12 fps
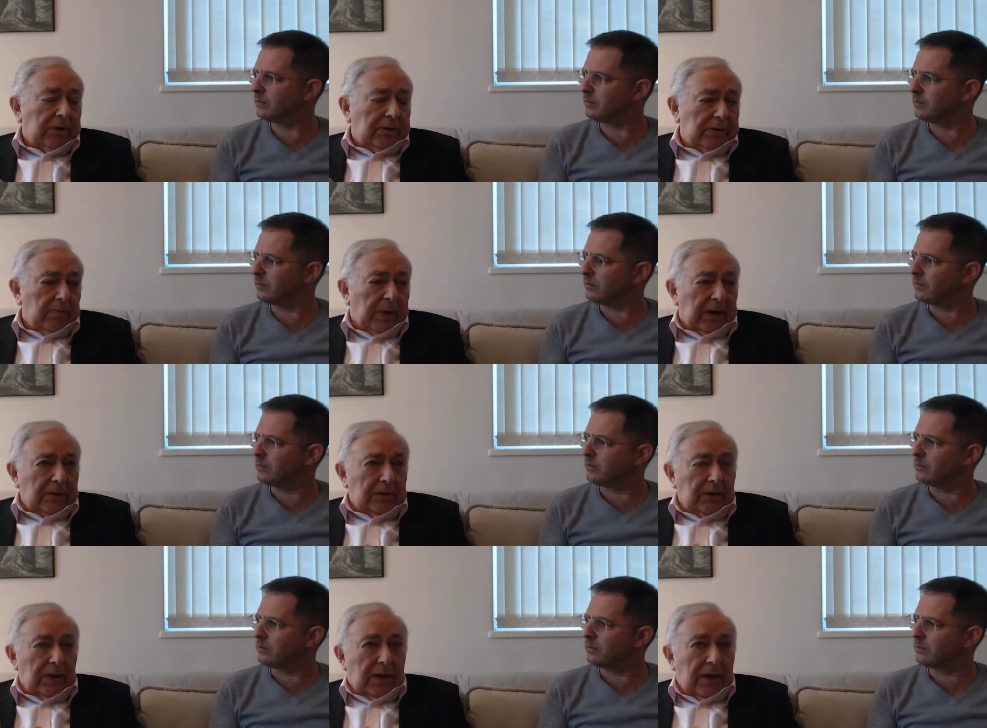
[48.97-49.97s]
Speaker 1: but,
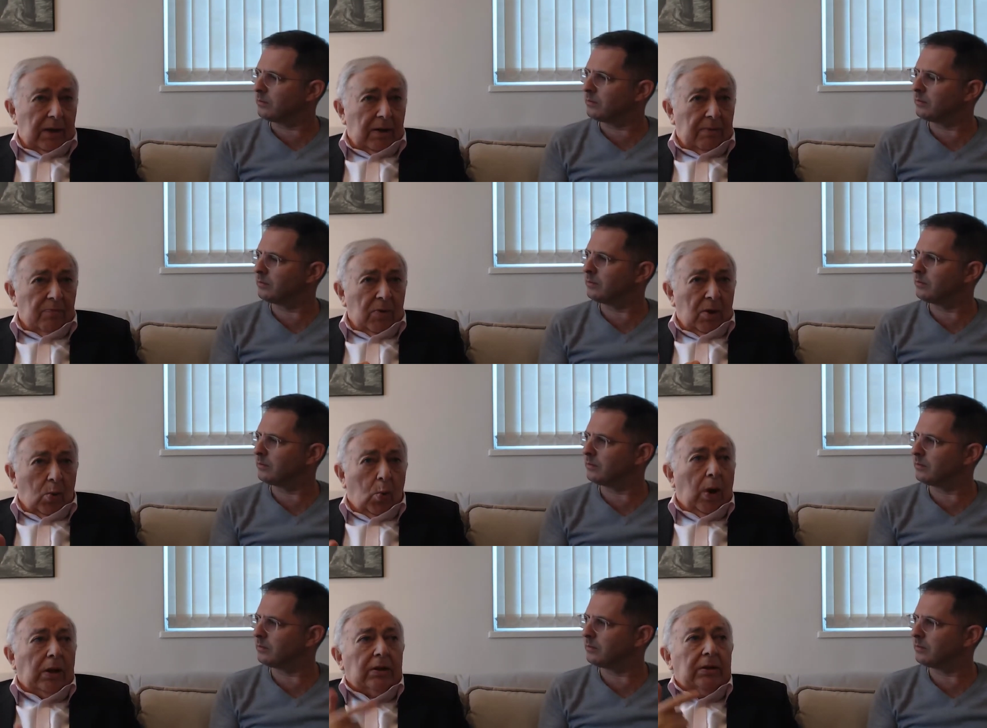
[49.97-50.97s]
but uh,
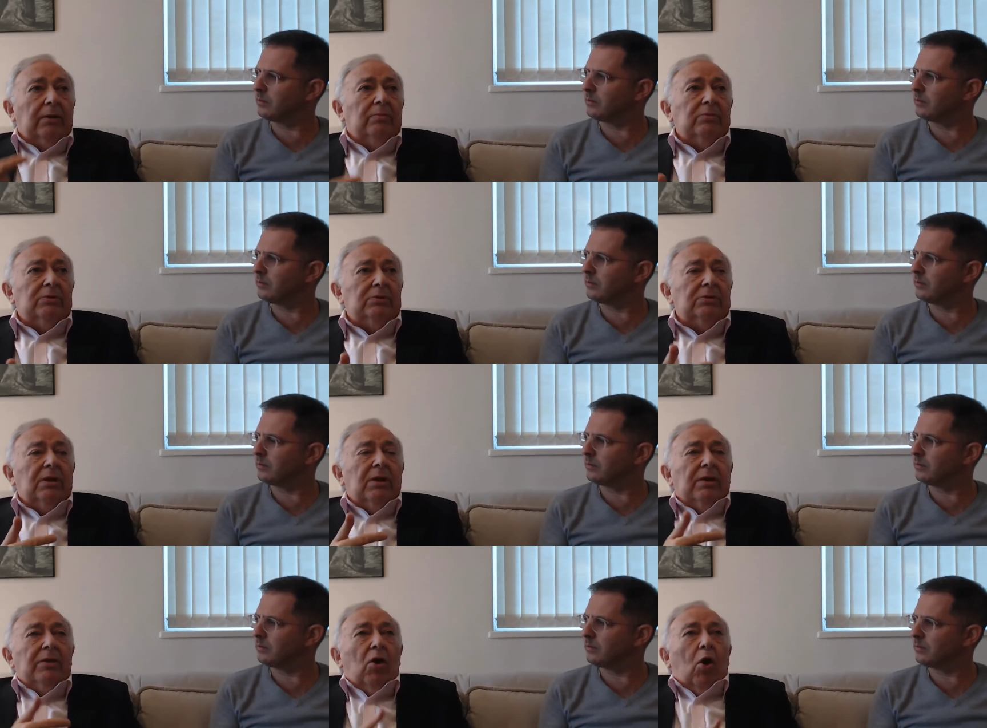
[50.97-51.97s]
welcomes
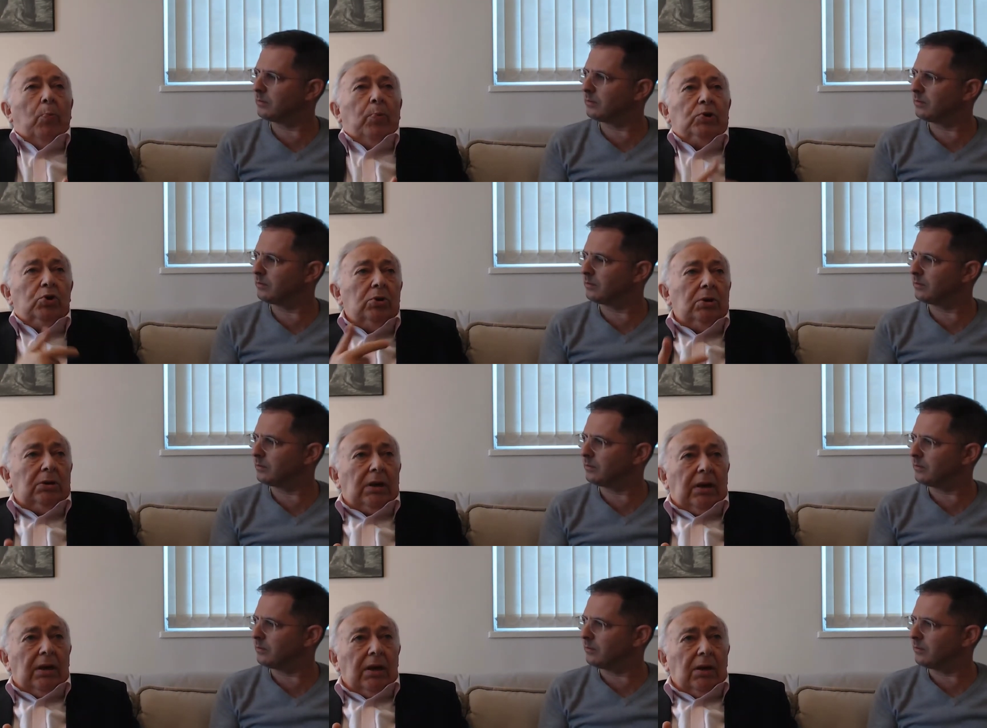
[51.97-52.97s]
the
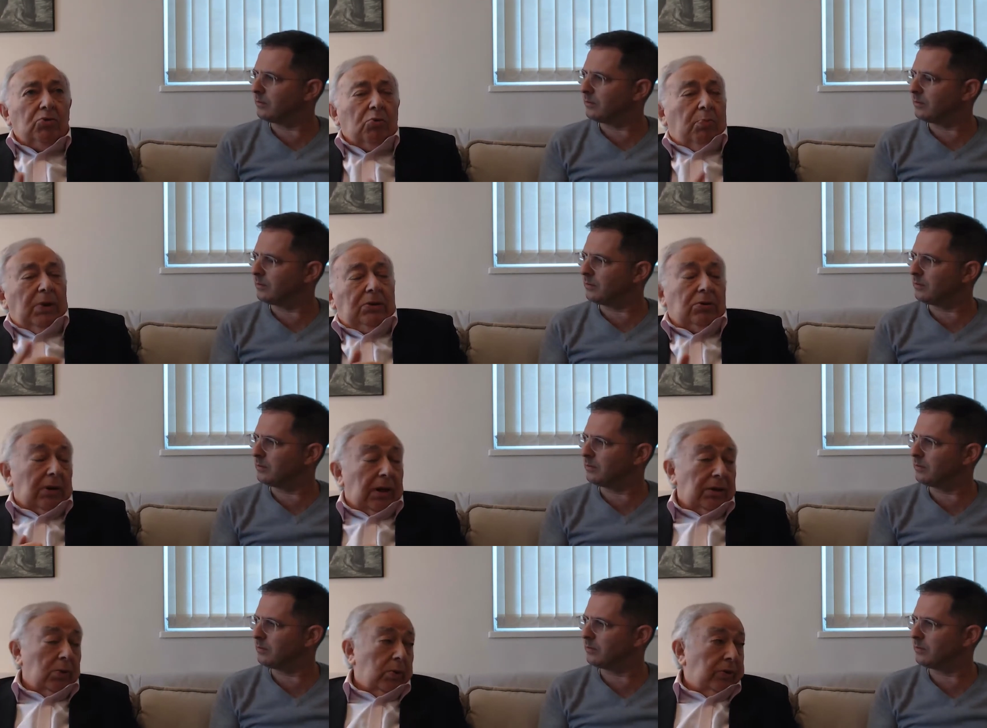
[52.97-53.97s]
opportunity to be
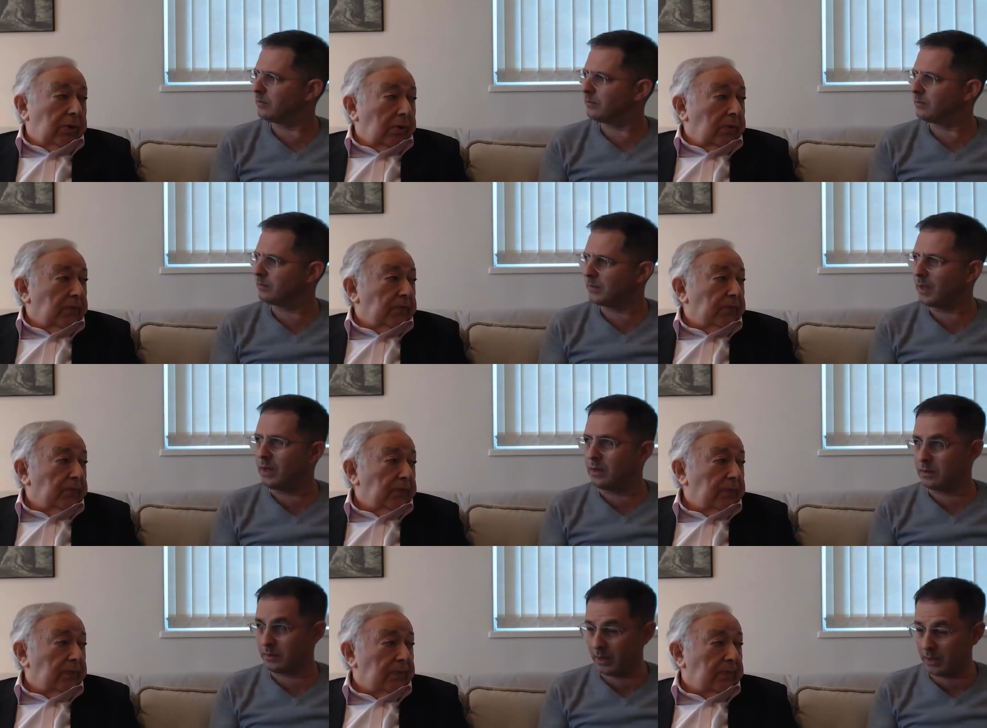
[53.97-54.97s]
together with you.
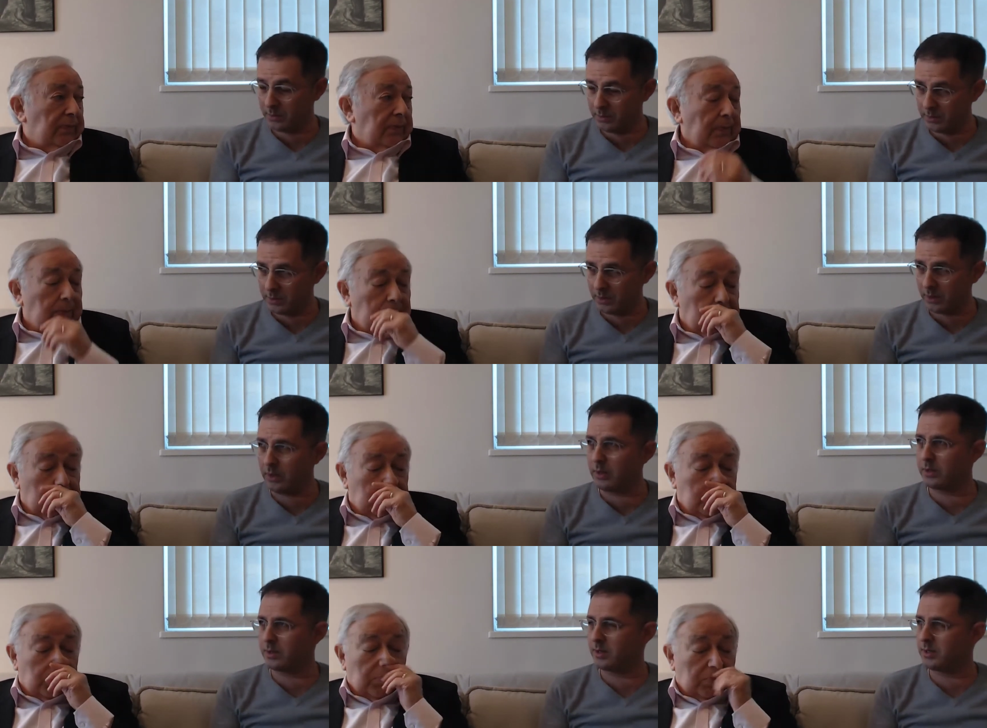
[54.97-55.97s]
Speaker 2: I would
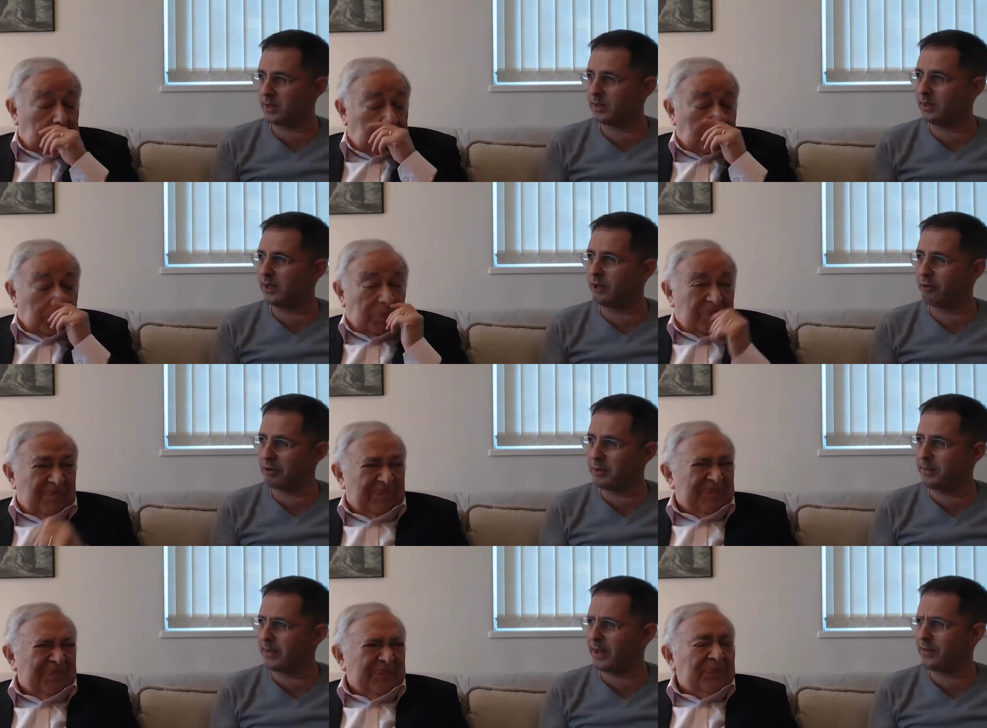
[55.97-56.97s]
uh, certainly
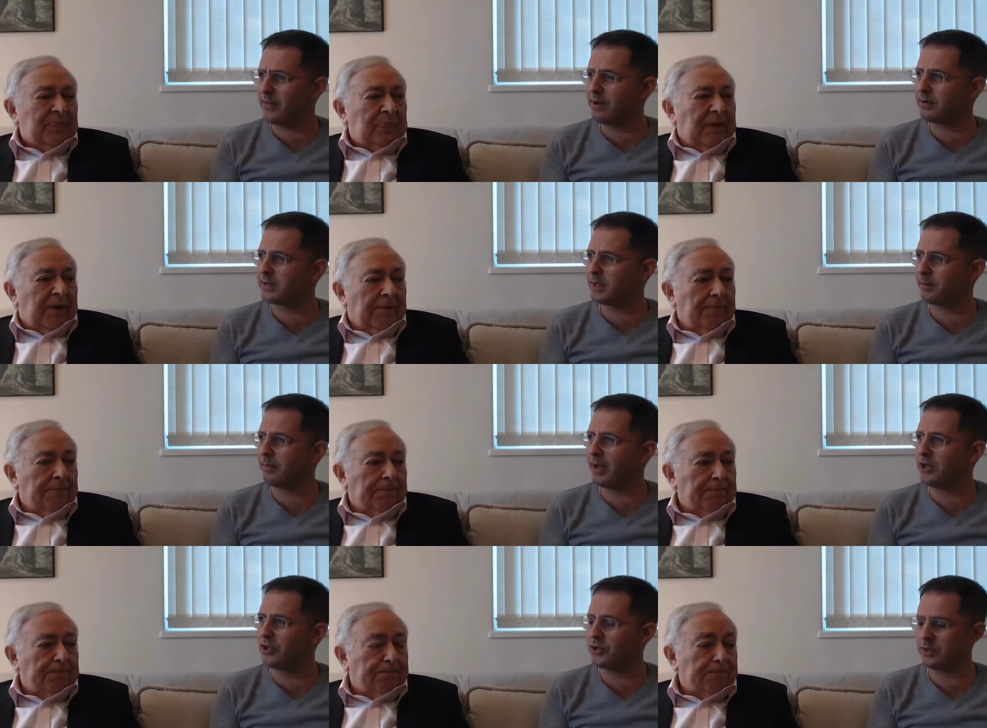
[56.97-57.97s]
agree with that, that there are some
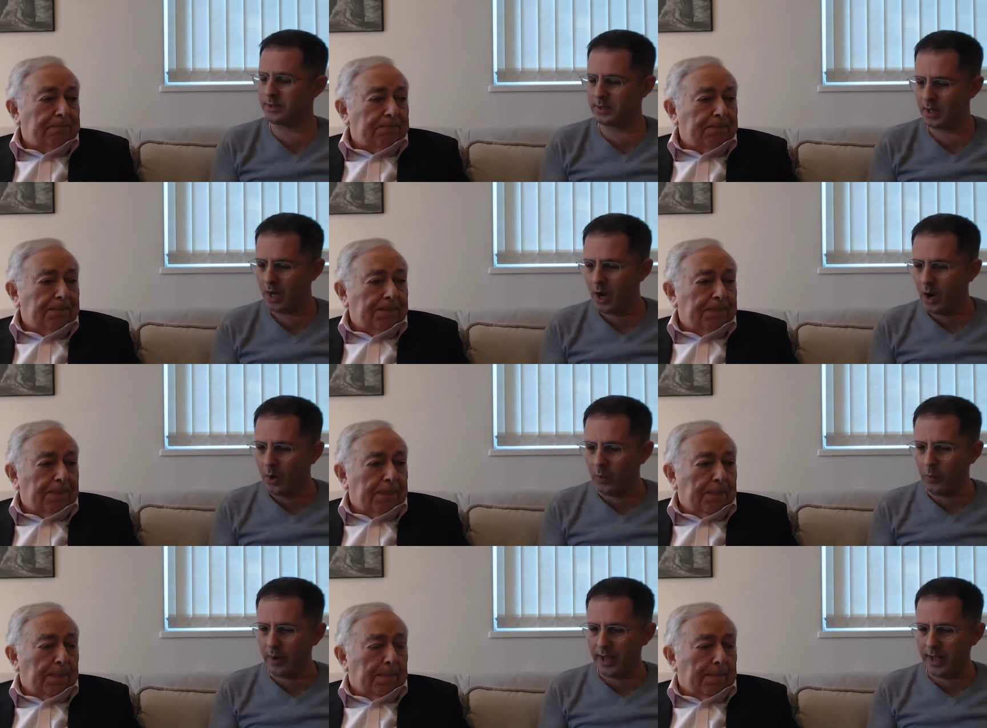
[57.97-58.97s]
patients
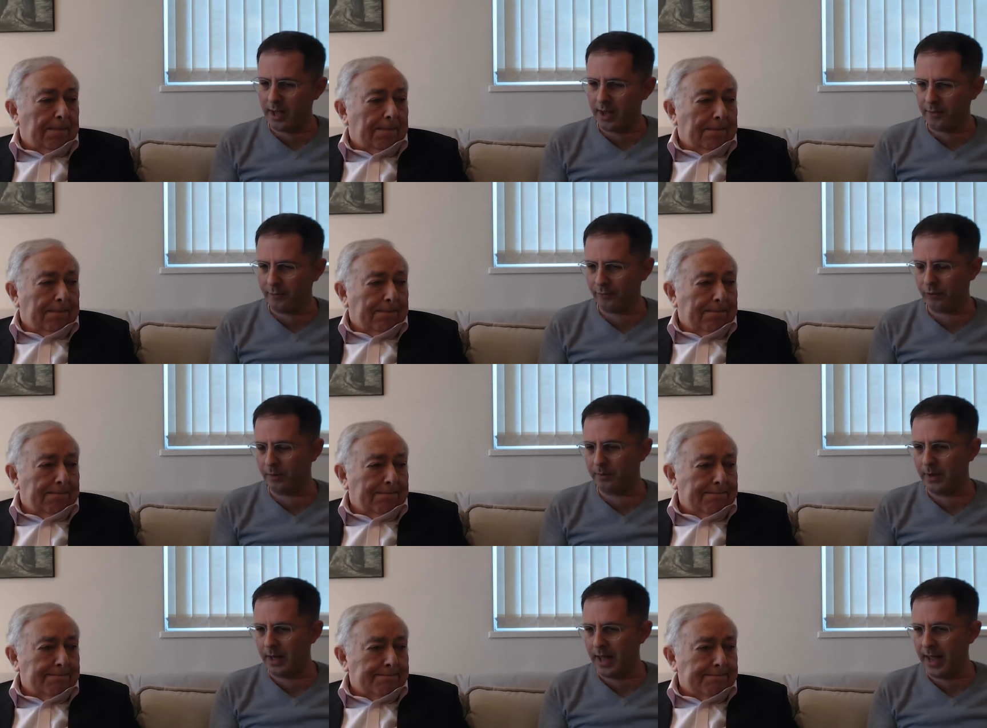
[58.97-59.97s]
where,
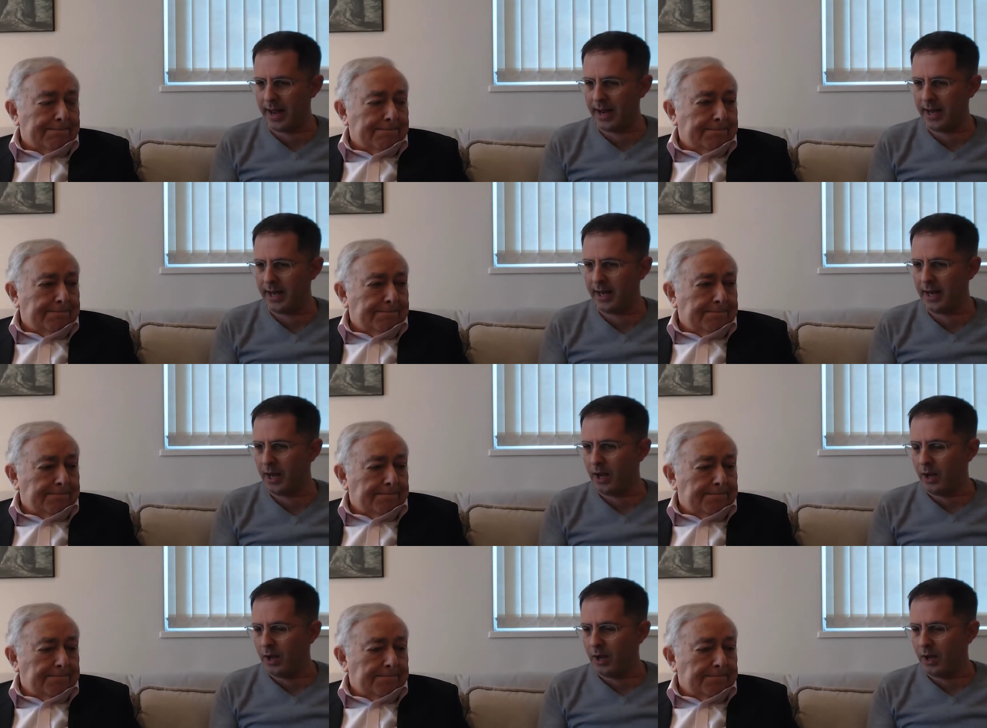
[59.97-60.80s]
from a